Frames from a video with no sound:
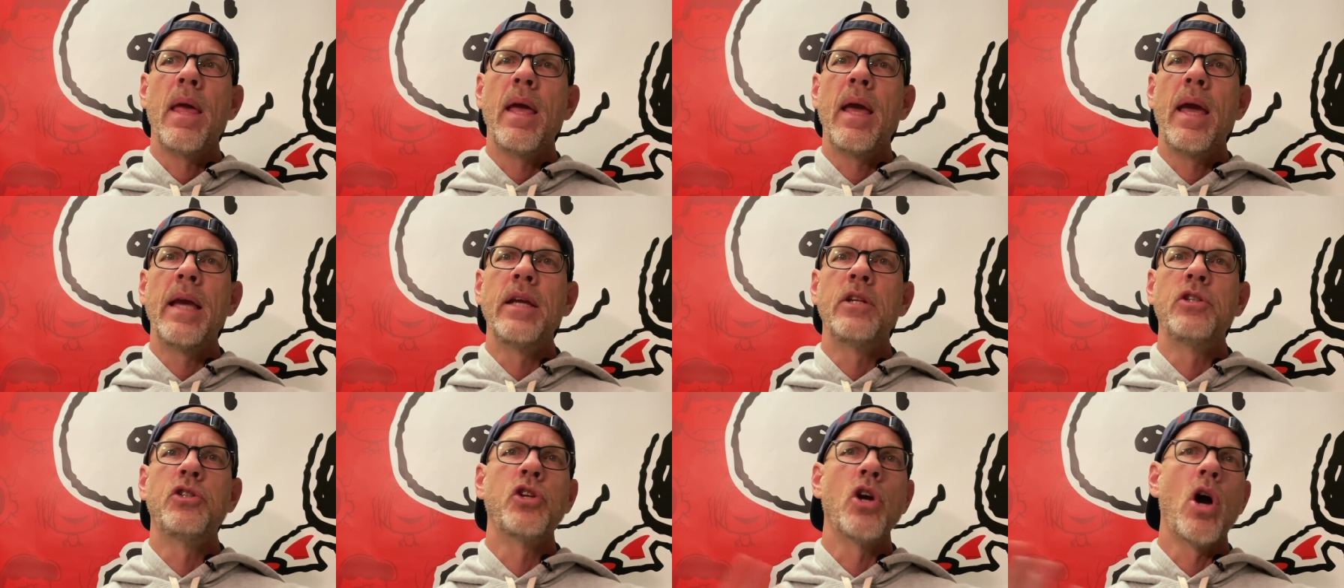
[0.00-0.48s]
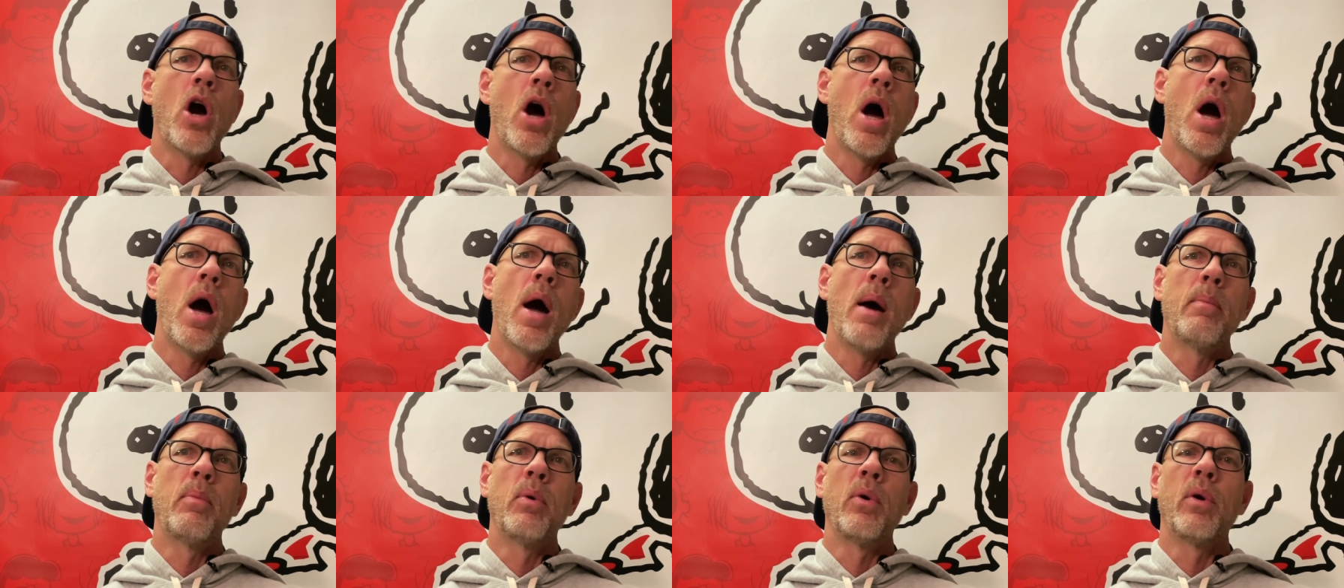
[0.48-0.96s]
a
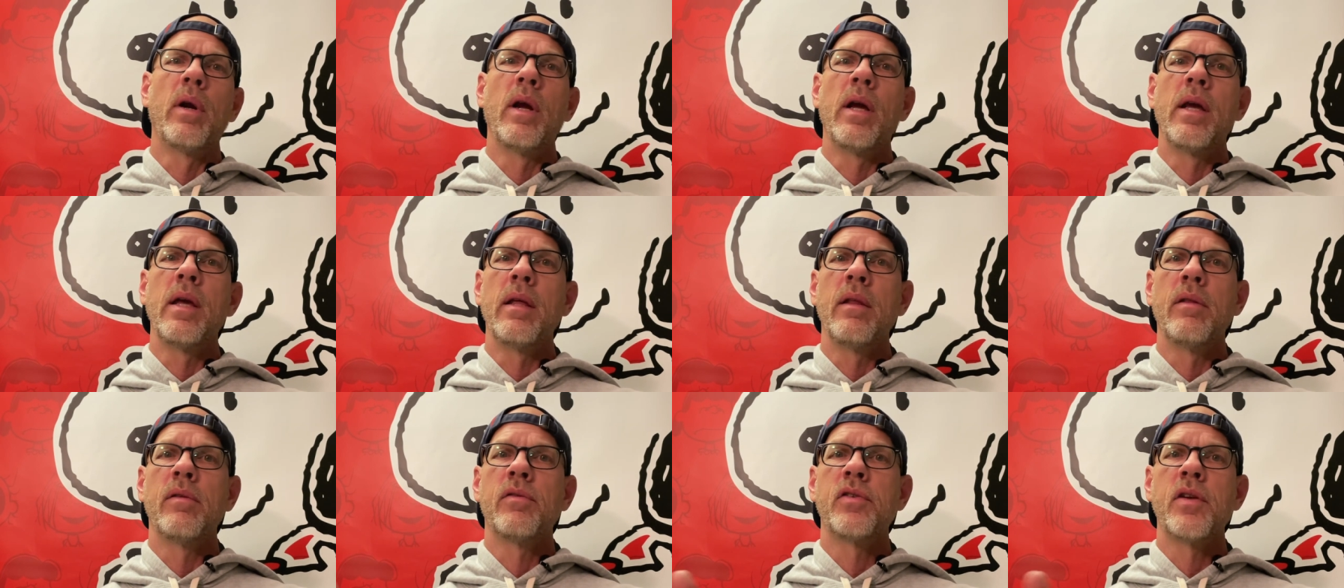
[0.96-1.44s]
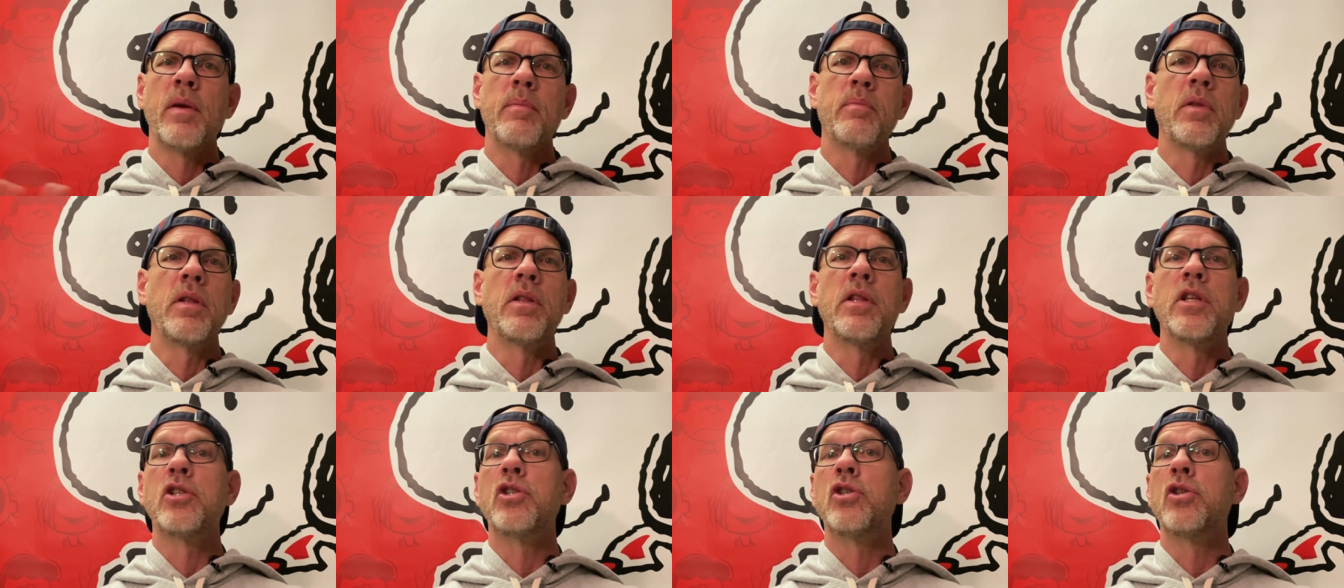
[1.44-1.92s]
job or a
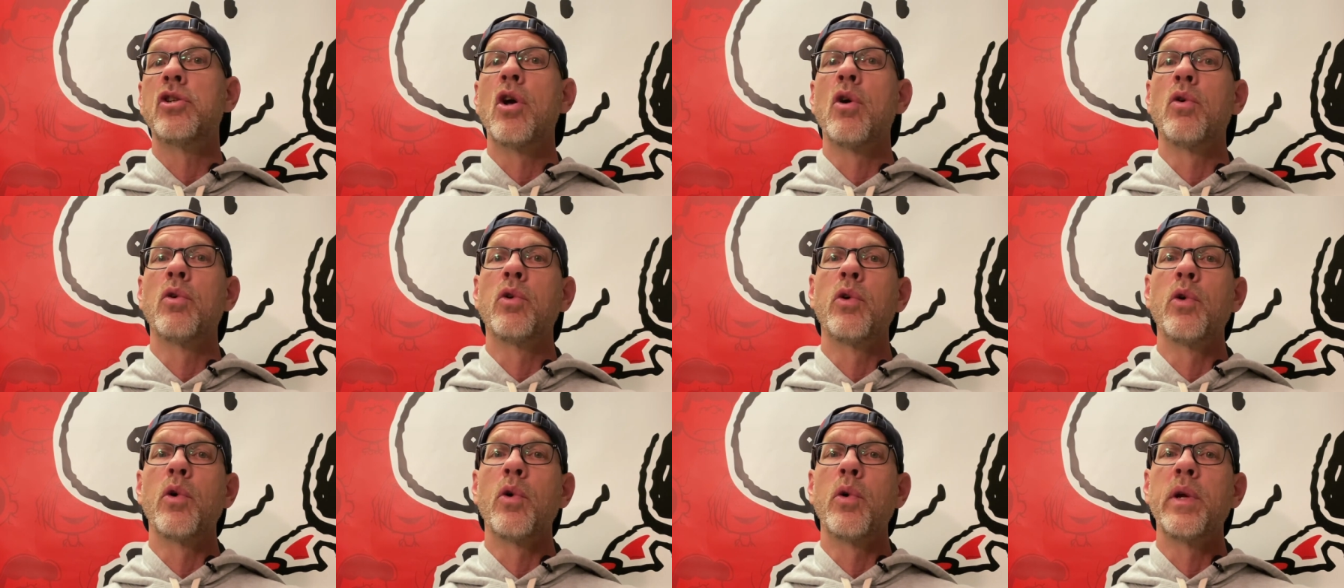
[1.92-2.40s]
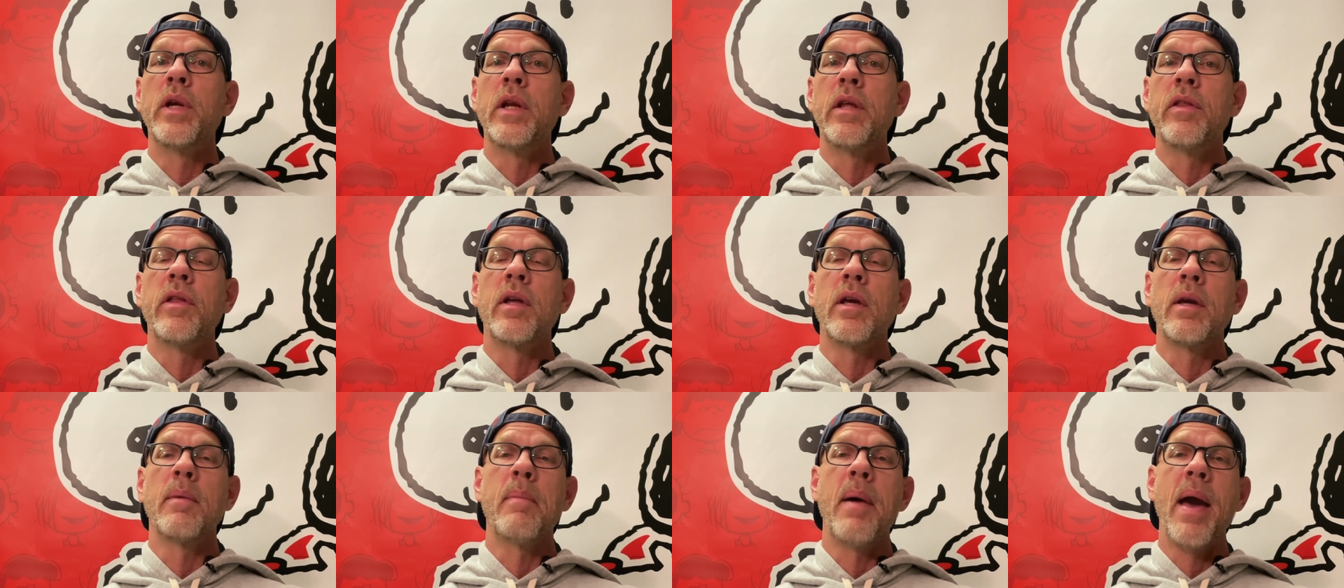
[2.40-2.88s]
something that you don't know
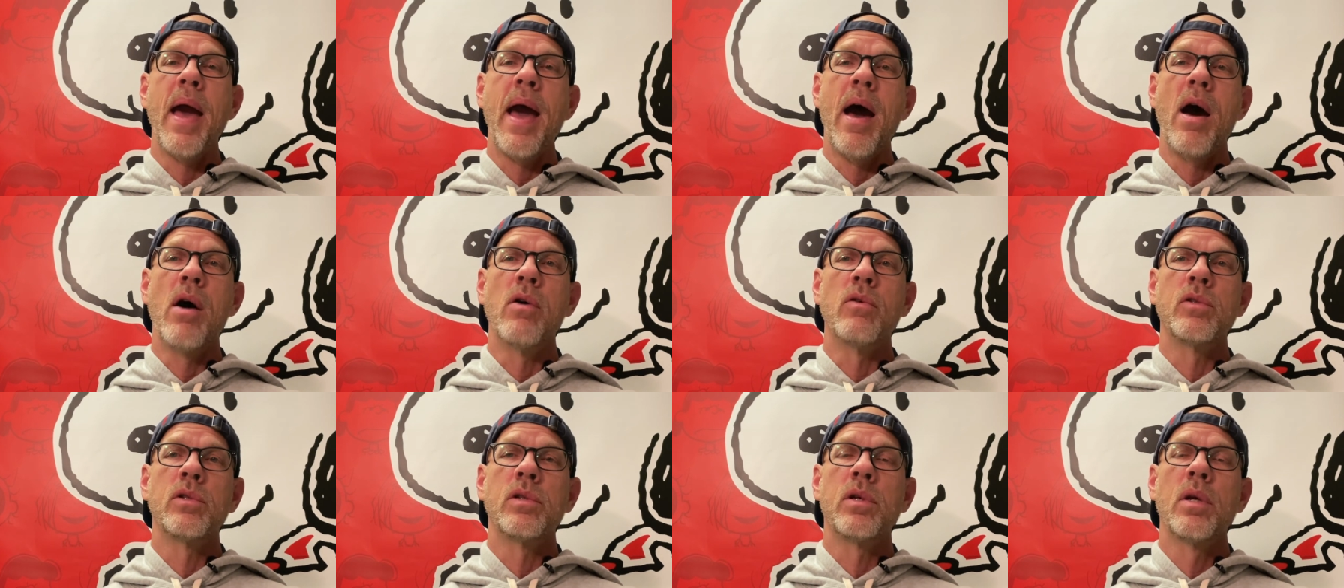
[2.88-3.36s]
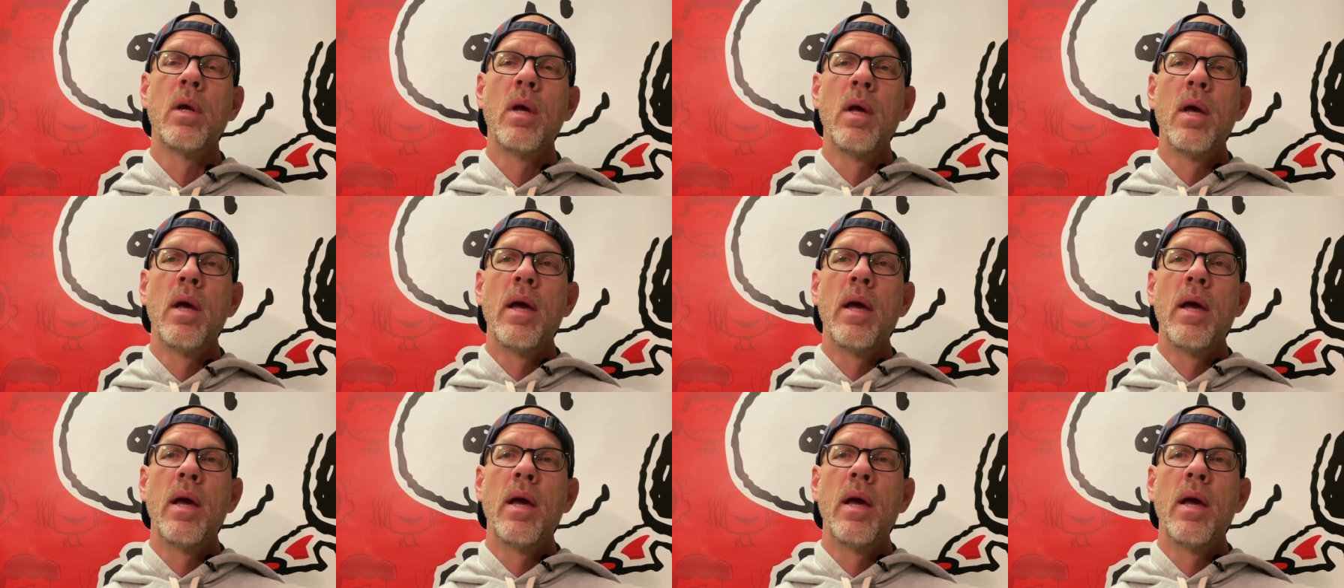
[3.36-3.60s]
anything about